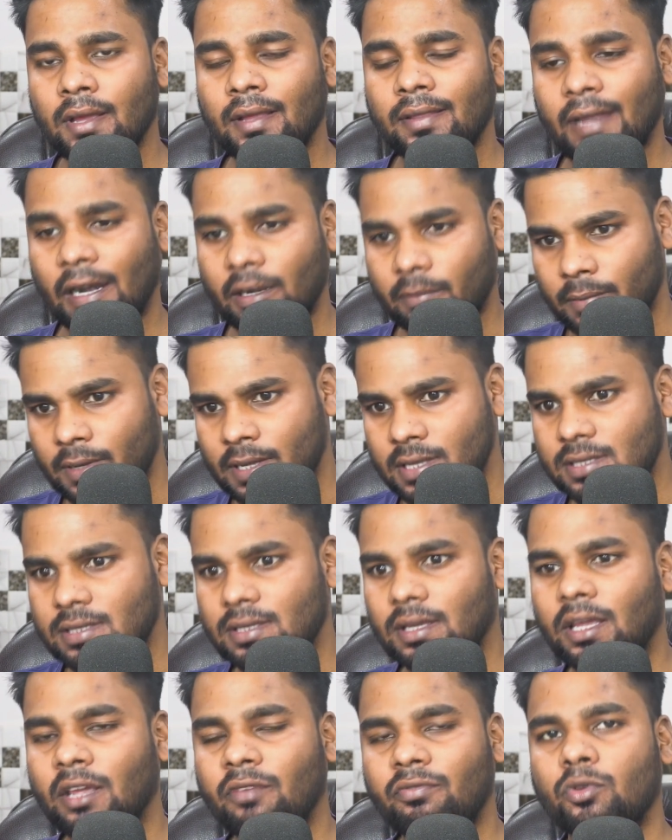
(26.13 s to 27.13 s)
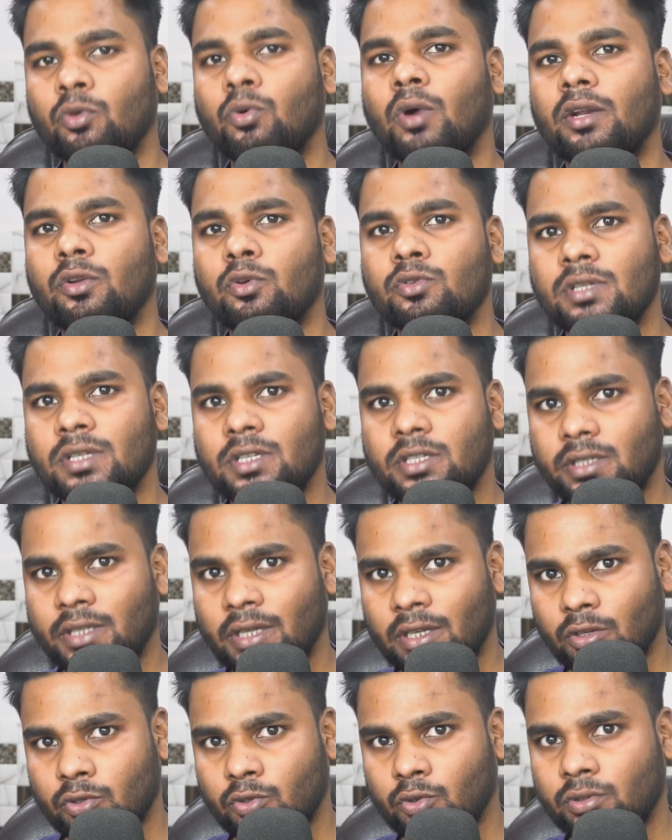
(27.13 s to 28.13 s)
That means if you are using
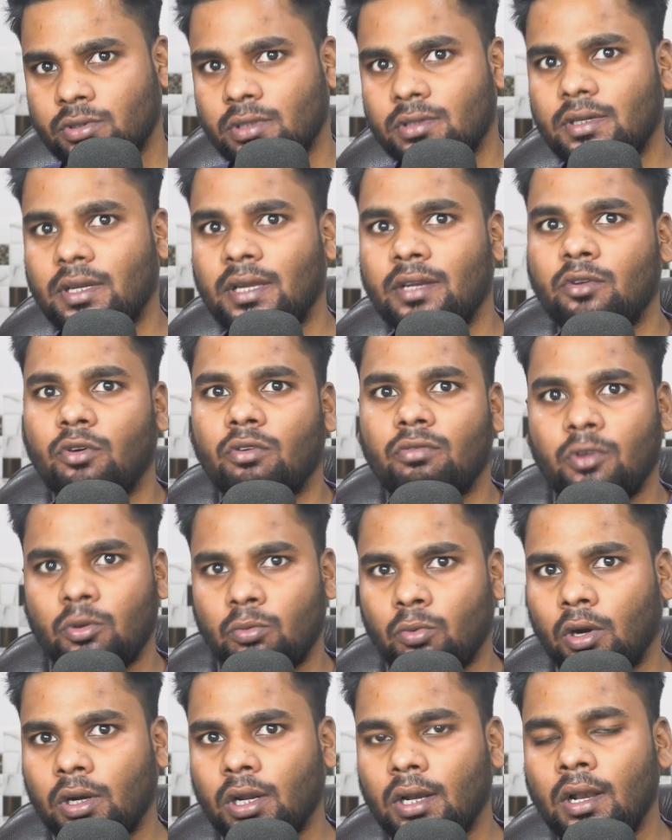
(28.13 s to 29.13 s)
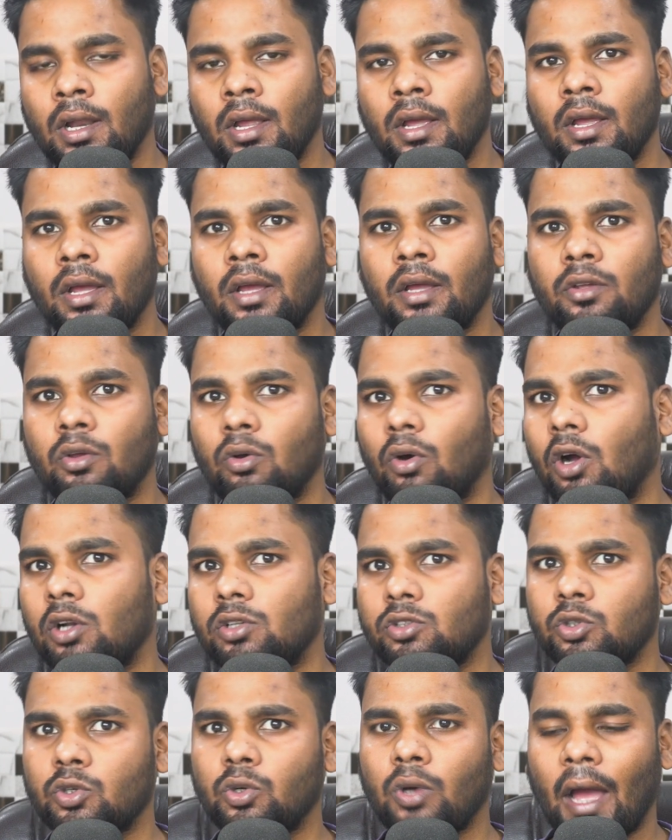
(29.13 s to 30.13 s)
string resources in your view model, you
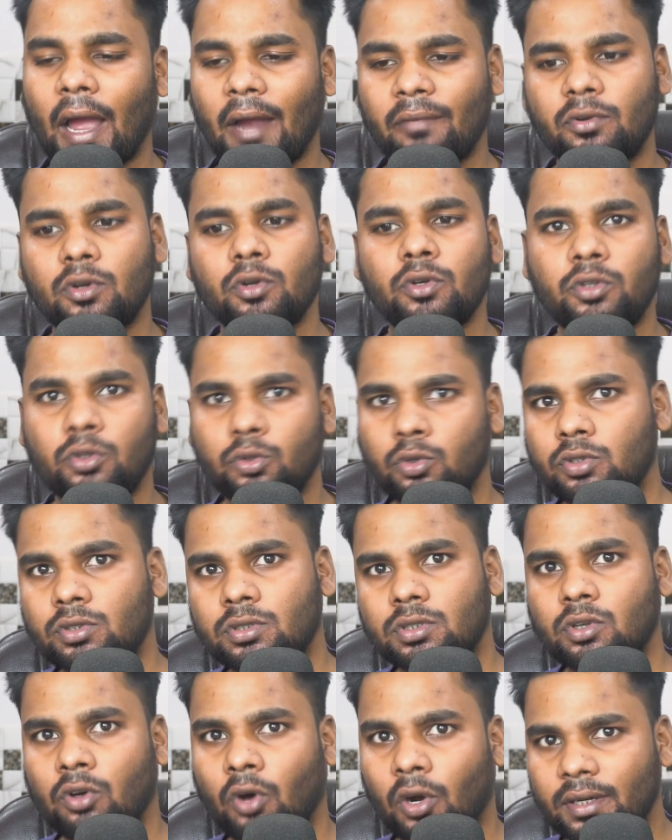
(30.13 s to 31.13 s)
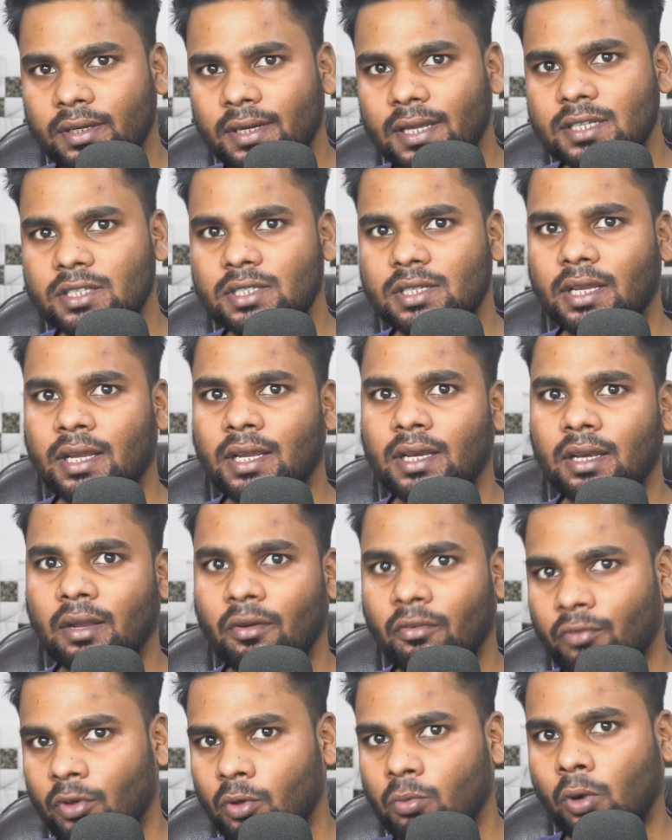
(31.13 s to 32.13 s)
also have to use context in
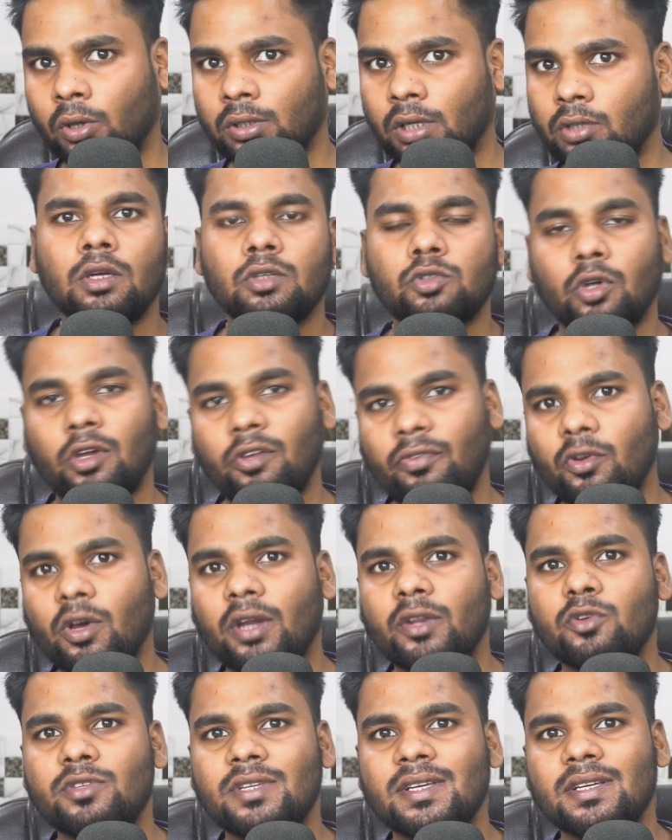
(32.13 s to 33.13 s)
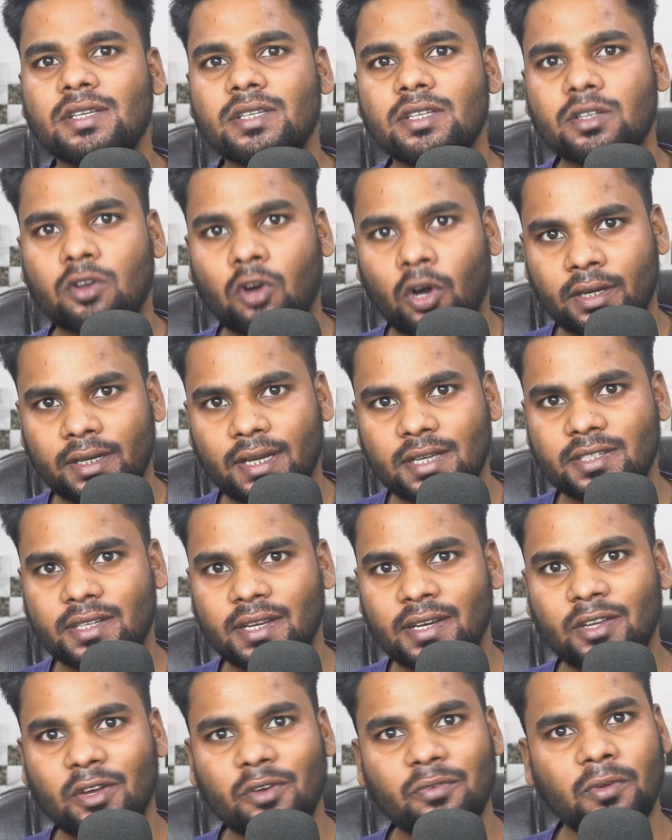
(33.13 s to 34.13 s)
view model. So if you are using context
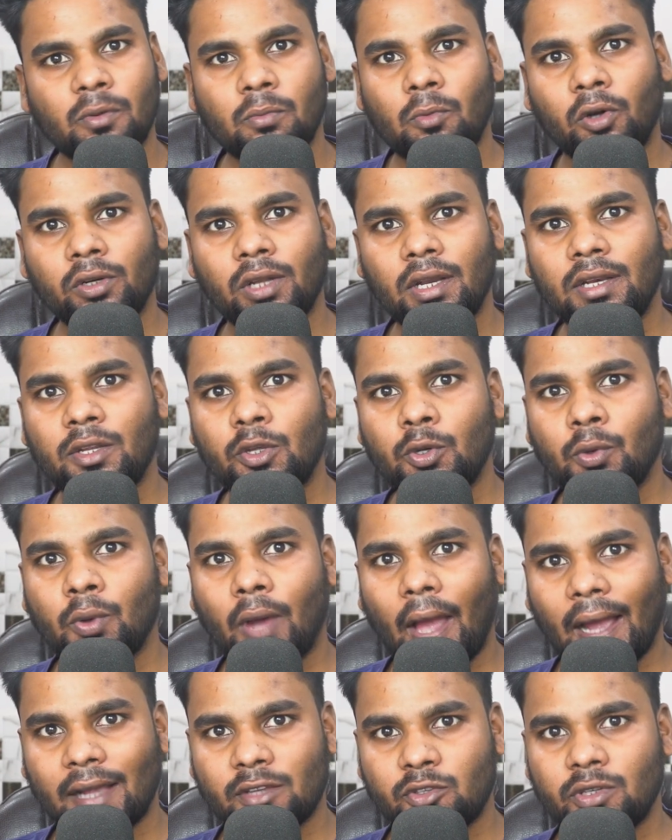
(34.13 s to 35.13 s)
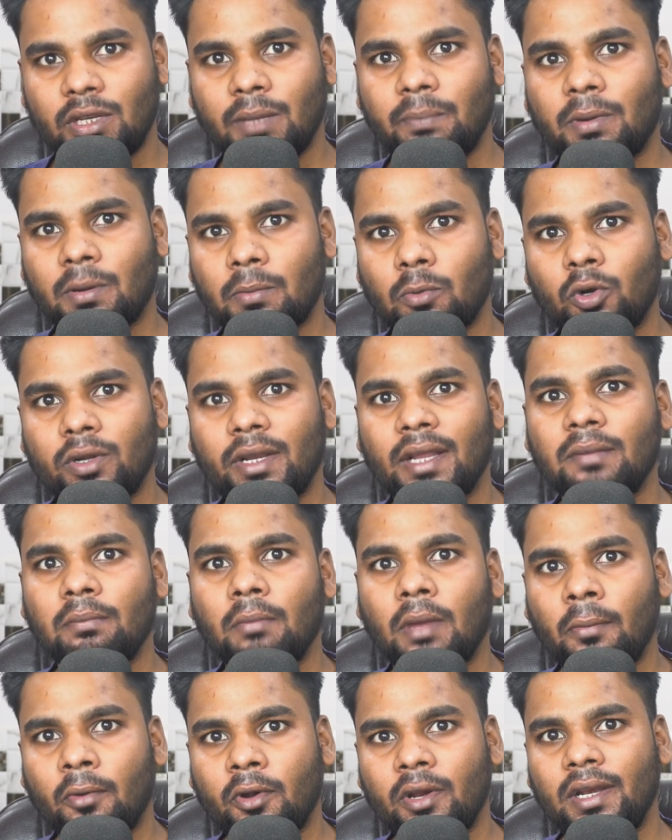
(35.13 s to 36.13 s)
in your view model, you actually promoting
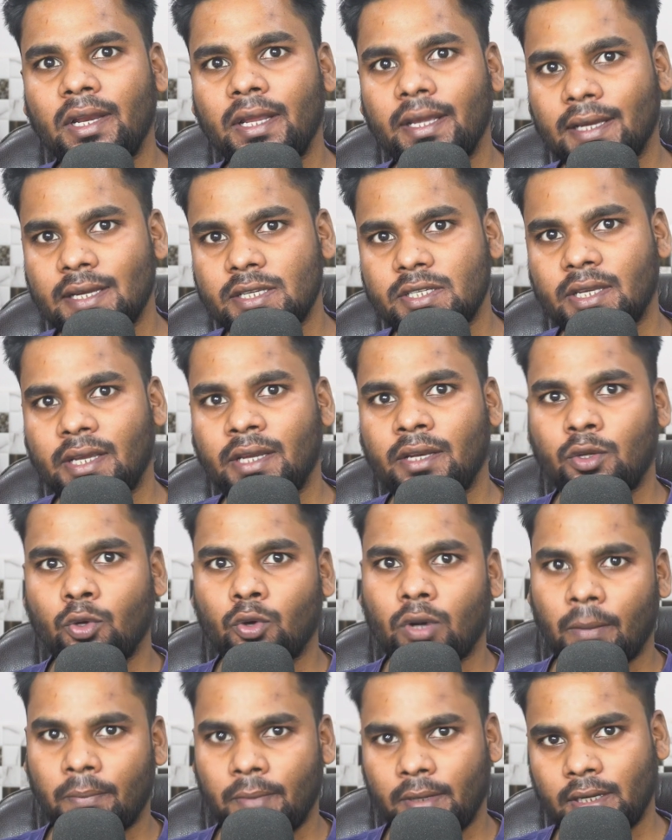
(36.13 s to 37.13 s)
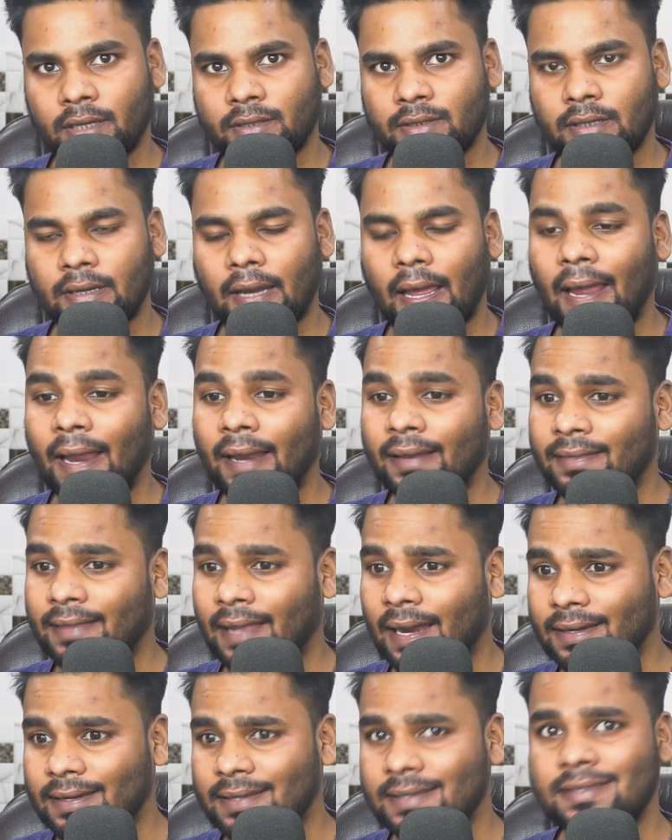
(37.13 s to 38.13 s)
memory leakage in your application, and
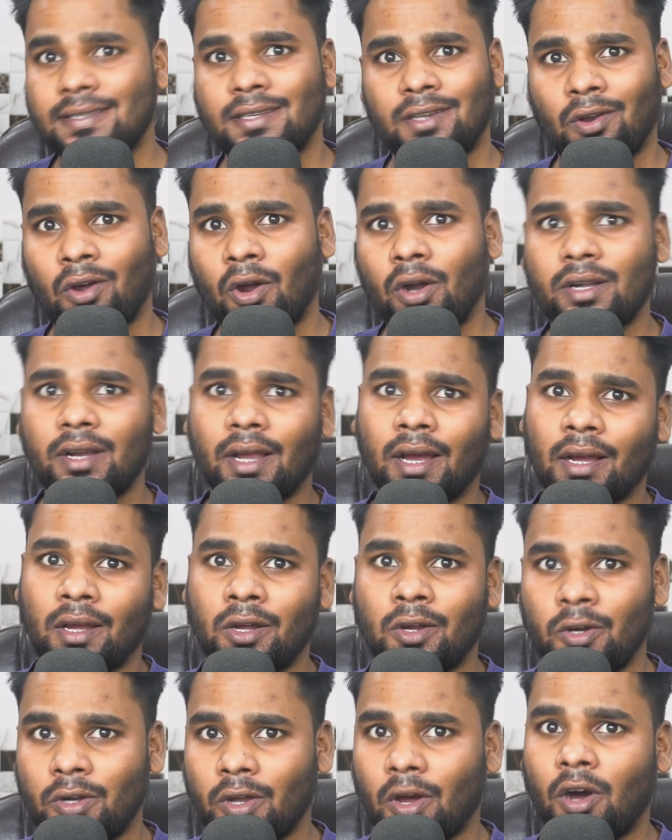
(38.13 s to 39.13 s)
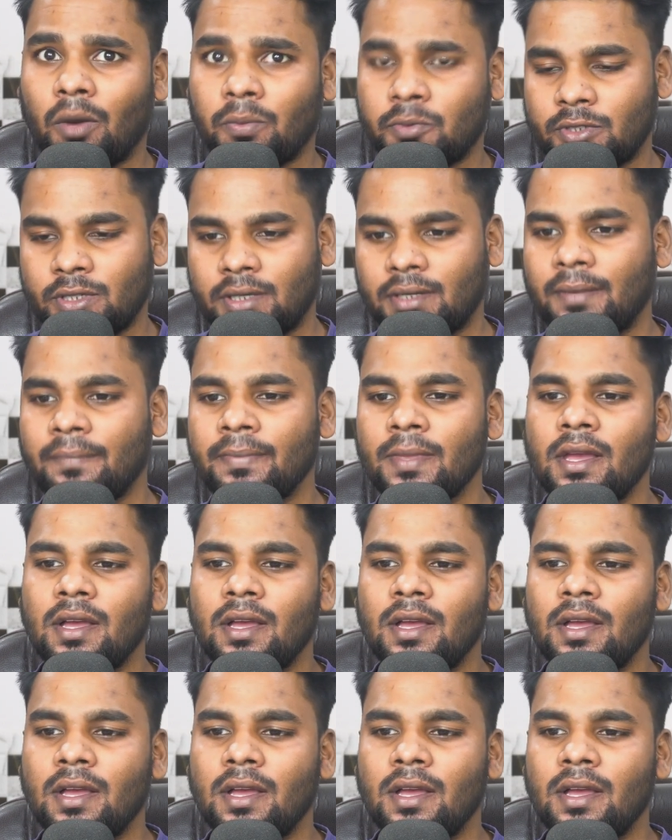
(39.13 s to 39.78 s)
that is not a good option.